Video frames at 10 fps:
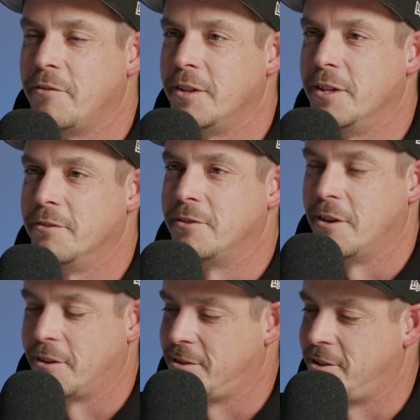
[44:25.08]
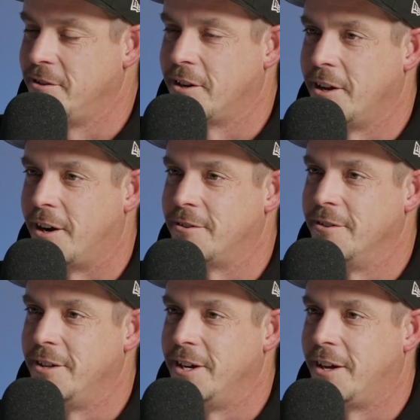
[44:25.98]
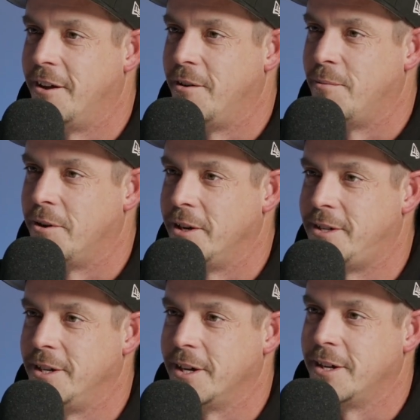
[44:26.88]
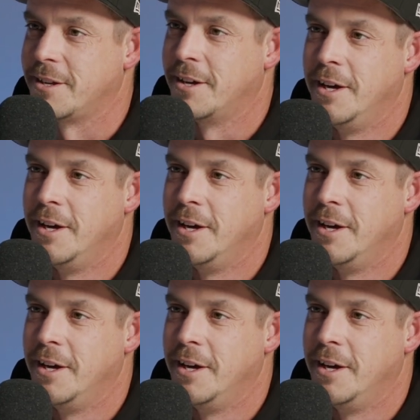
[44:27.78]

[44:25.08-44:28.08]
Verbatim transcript: and there was like still the conductor on there. You get on and buy a ticket.